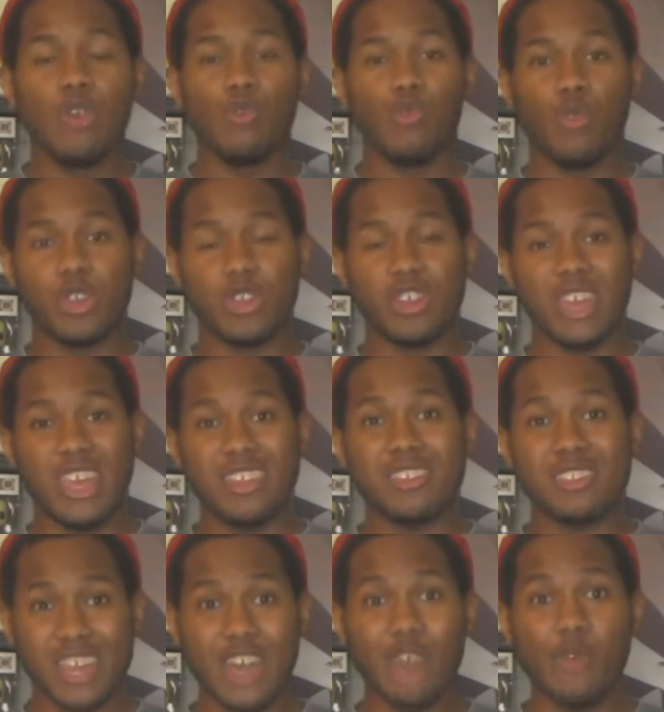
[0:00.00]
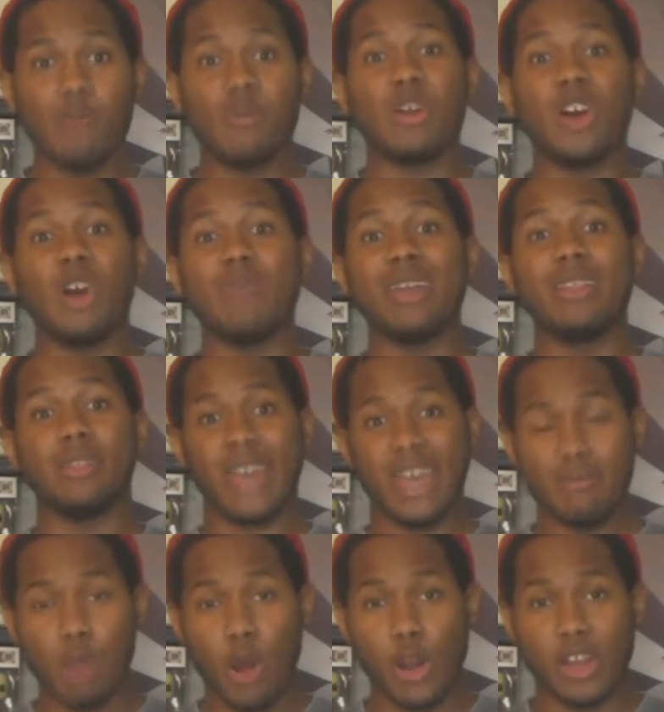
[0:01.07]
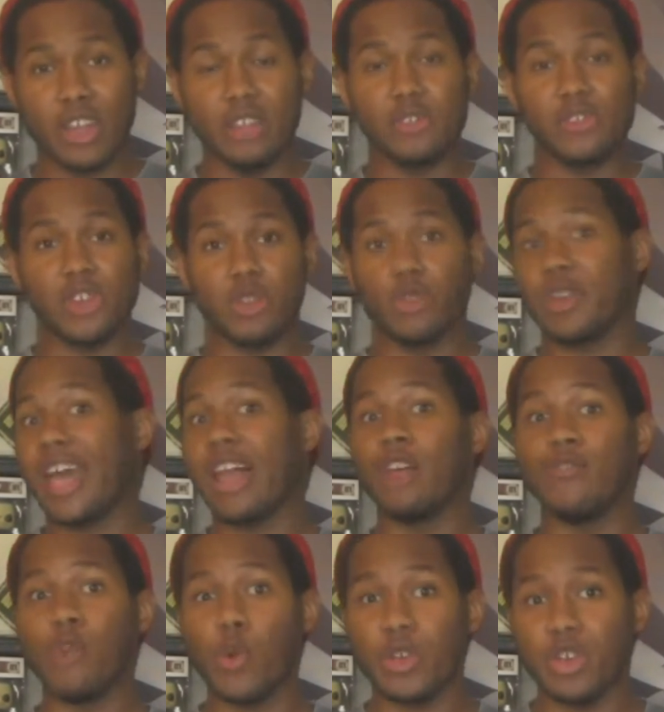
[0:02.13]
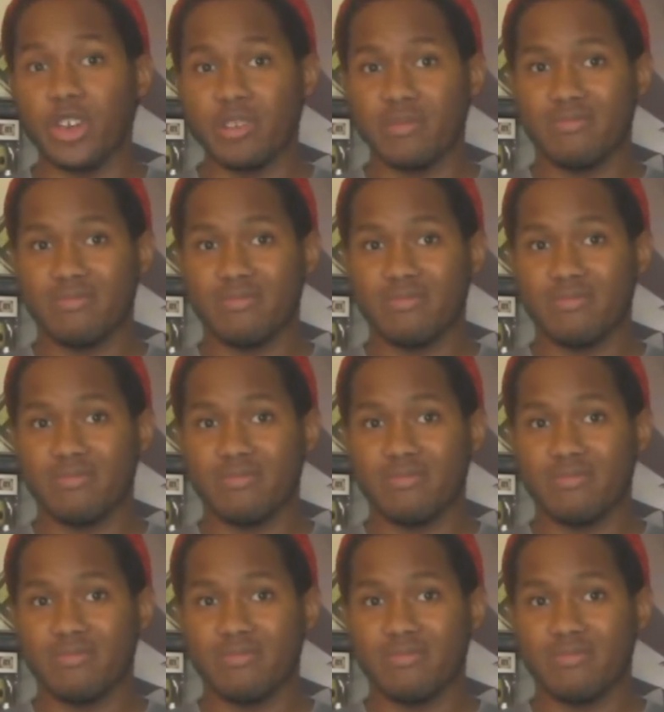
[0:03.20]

which itself would become a landmark in Southern California.